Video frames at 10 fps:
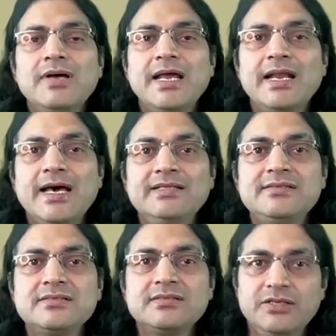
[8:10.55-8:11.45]
And
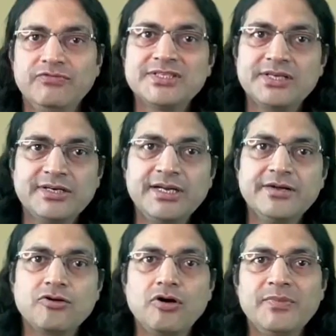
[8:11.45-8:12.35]
hence, you will certainly
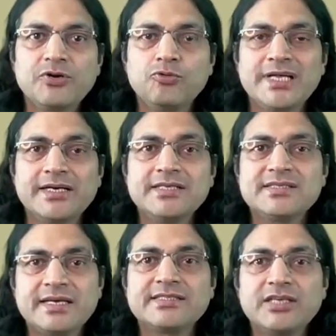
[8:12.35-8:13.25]
get a common root, that is
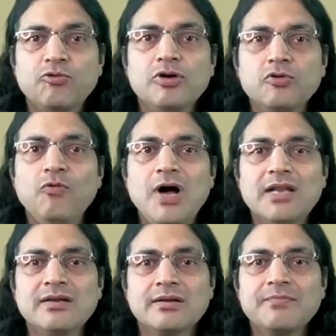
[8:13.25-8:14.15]
x equal to
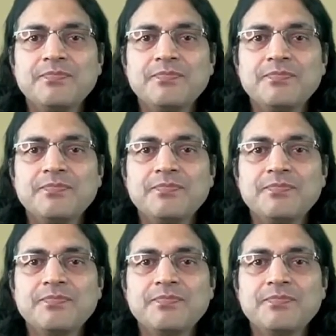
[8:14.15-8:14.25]
1.